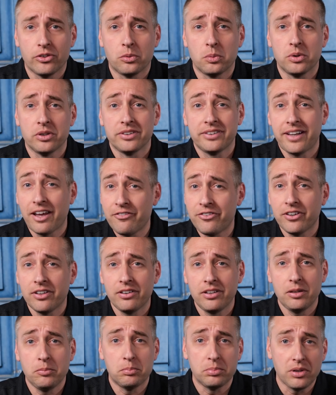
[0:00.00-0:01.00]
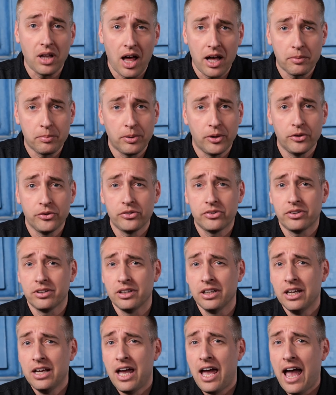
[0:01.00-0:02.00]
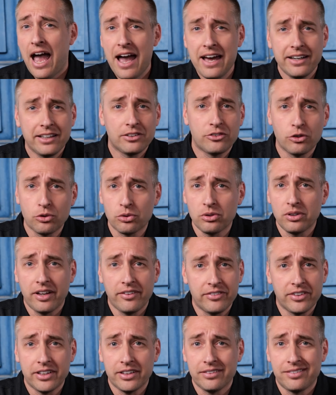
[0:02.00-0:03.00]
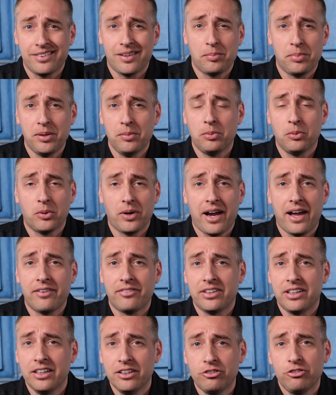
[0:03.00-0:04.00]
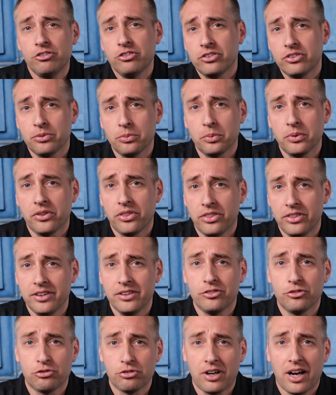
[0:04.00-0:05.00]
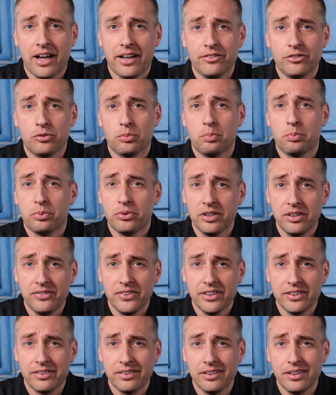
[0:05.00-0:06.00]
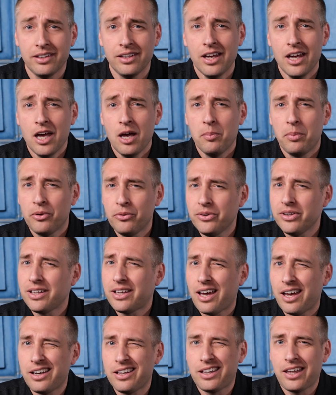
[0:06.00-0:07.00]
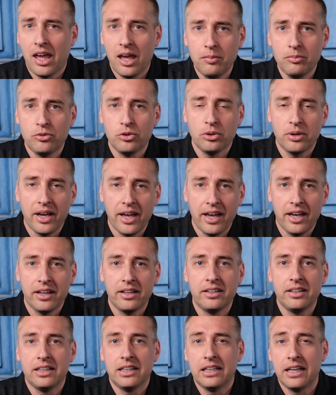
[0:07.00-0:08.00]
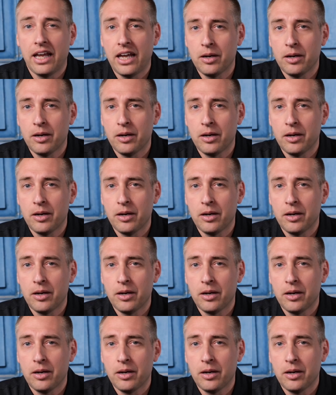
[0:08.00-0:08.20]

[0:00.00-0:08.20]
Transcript: There were definitely blog posts and anecdotal evidence that people were having issues with these drives previously, but it really kind of came to a head in